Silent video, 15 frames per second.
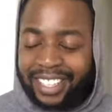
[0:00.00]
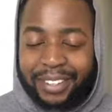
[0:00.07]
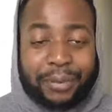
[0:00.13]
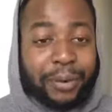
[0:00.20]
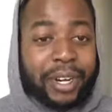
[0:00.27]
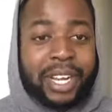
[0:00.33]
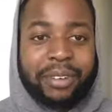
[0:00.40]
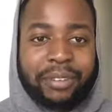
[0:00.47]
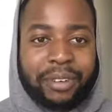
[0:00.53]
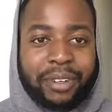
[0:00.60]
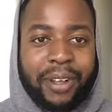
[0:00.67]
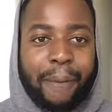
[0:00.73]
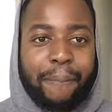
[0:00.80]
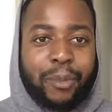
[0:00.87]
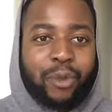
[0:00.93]

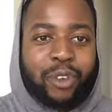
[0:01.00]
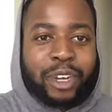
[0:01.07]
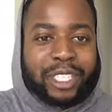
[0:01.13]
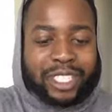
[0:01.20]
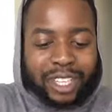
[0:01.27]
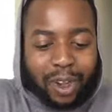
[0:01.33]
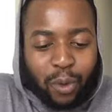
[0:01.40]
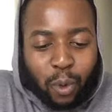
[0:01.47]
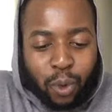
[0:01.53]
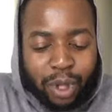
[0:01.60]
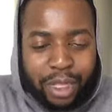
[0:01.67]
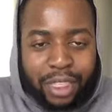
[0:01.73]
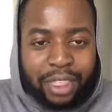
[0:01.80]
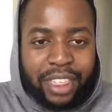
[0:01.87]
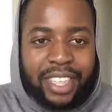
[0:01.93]
whatever. You're focusing on
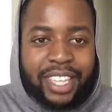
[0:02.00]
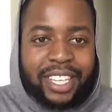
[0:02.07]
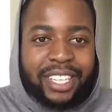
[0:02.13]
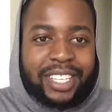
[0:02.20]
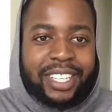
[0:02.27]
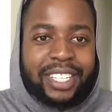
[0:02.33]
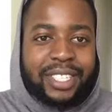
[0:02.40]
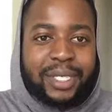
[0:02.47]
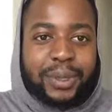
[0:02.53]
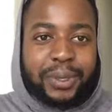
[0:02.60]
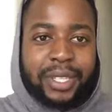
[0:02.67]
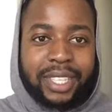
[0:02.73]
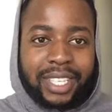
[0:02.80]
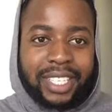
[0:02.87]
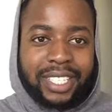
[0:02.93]
one thing,
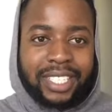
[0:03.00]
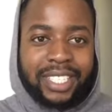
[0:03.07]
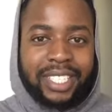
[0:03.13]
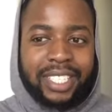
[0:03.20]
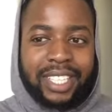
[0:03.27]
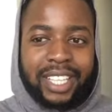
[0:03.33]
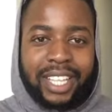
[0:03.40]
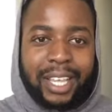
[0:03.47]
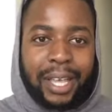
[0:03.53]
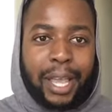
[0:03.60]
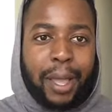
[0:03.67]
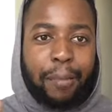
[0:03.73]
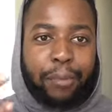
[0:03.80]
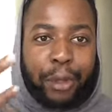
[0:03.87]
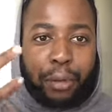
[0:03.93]
doing this
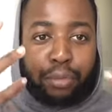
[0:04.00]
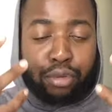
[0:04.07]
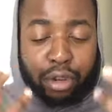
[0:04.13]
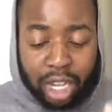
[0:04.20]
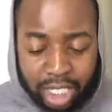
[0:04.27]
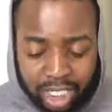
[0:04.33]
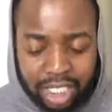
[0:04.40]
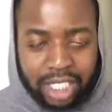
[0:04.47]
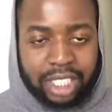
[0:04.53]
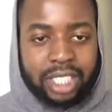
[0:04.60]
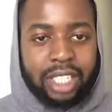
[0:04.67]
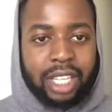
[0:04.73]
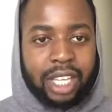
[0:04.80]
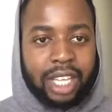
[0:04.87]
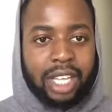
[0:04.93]
and being
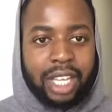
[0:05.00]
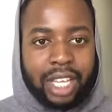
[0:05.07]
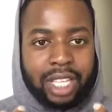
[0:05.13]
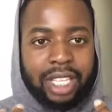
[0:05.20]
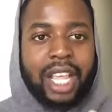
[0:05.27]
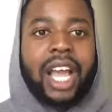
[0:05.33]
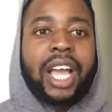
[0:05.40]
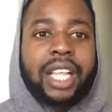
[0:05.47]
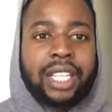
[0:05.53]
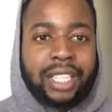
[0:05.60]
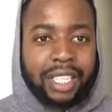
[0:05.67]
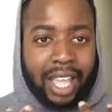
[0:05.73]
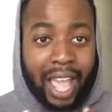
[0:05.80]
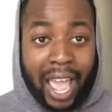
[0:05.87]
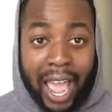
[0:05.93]
present in
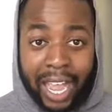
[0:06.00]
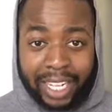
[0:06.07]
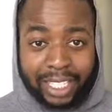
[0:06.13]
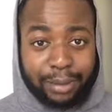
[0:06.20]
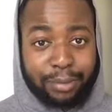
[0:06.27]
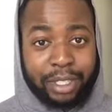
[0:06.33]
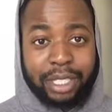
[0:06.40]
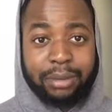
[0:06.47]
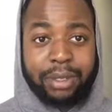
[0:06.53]
that act pretty